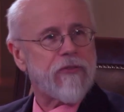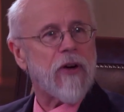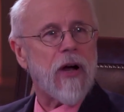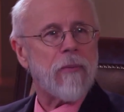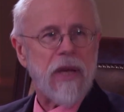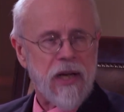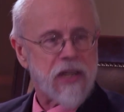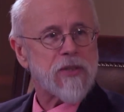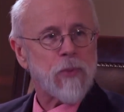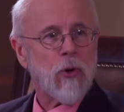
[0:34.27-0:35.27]
from an
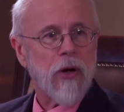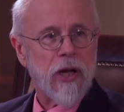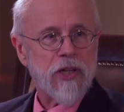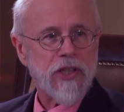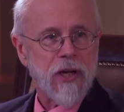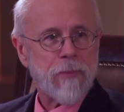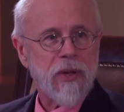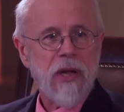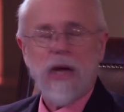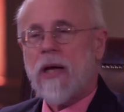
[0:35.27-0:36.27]
exploring ship
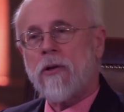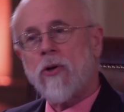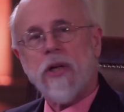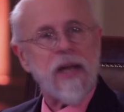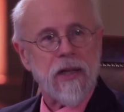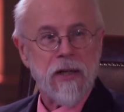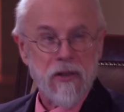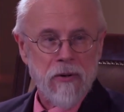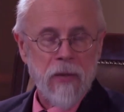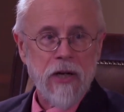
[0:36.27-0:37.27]
and looked at it
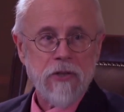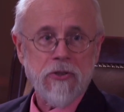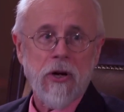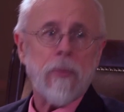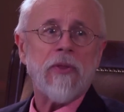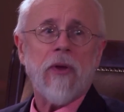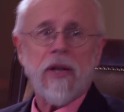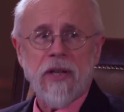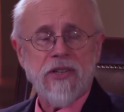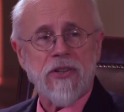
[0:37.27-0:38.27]
under a microscope and
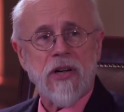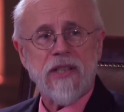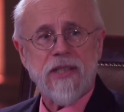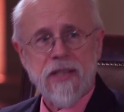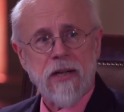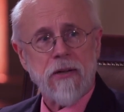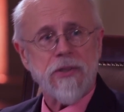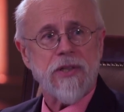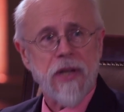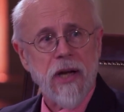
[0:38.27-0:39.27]
thought they saw
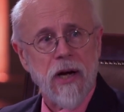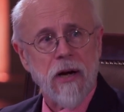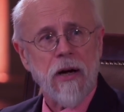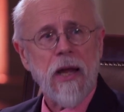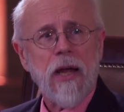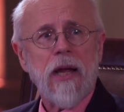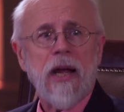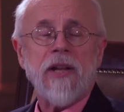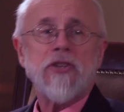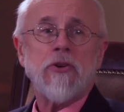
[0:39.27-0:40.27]
cells there,
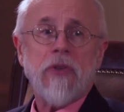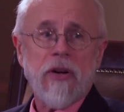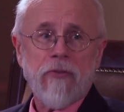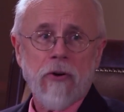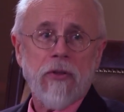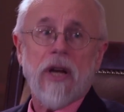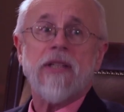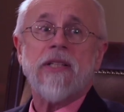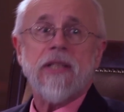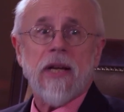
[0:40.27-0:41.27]
and so therefore
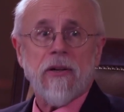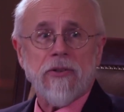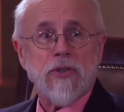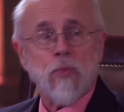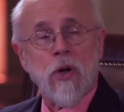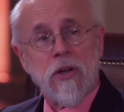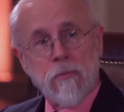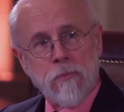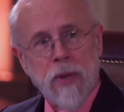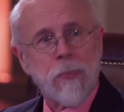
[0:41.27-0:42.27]
thought cells
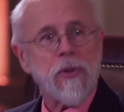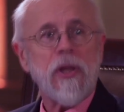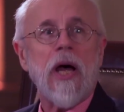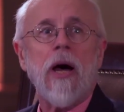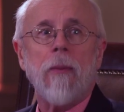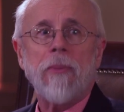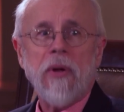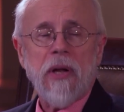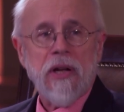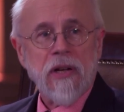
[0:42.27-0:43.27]
would bubble up
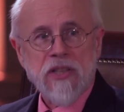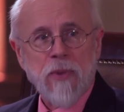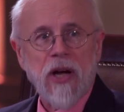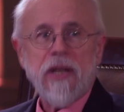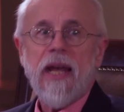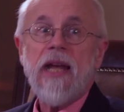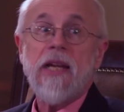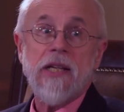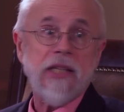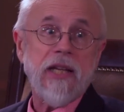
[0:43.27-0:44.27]

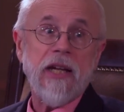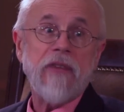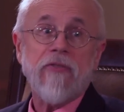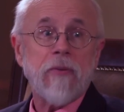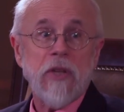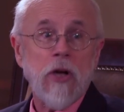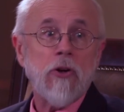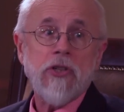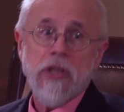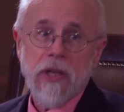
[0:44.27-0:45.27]
spontaneously from the
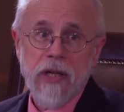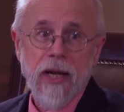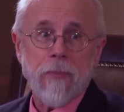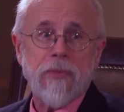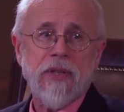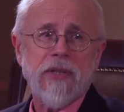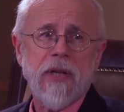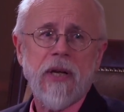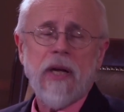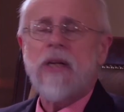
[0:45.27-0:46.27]
ocean
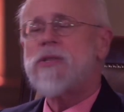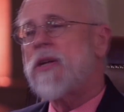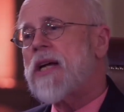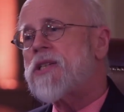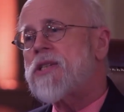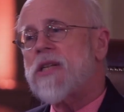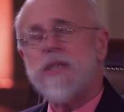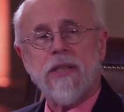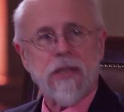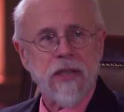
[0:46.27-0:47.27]
depths. So that's
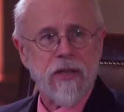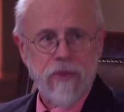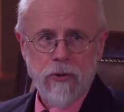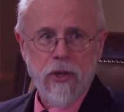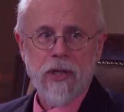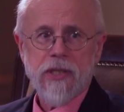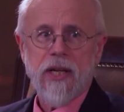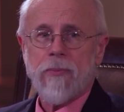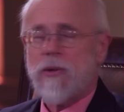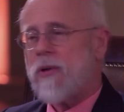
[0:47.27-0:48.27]
just to give you an
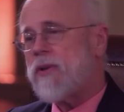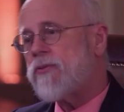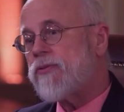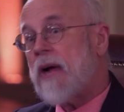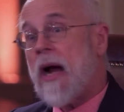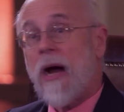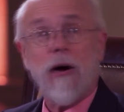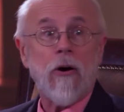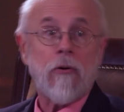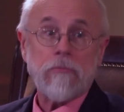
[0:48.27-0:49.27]
example of
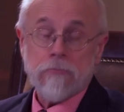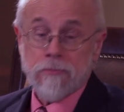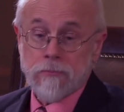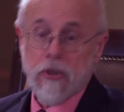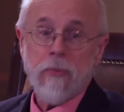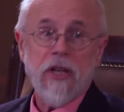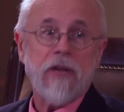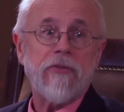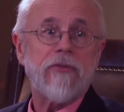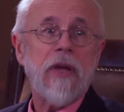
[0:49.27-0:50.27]
how
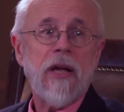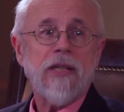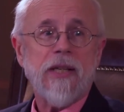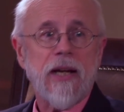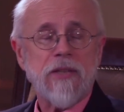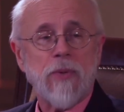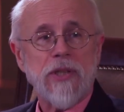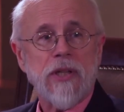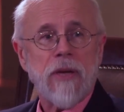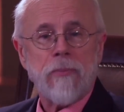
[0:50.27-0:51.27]
primitive science
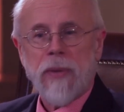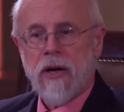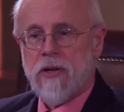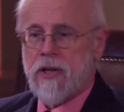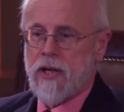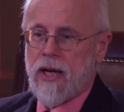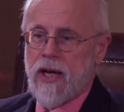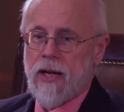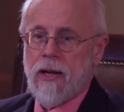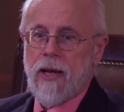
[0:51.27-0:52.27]
was compared to
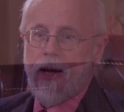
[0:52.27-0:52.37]
today.